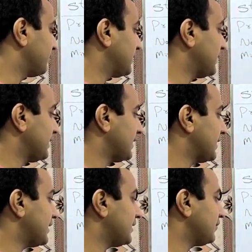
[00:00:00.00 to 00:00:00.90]
may
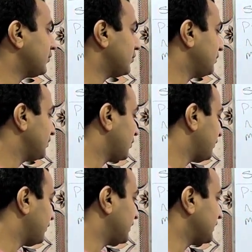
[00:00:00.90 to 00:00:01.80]
add, or
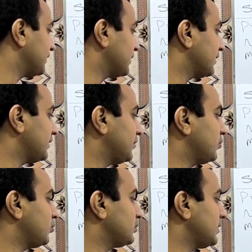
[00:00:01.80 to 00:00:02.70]
overwetting occur
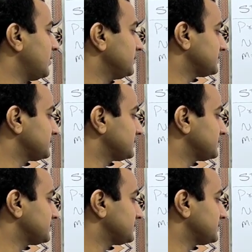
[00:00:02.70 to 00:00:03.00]
due to the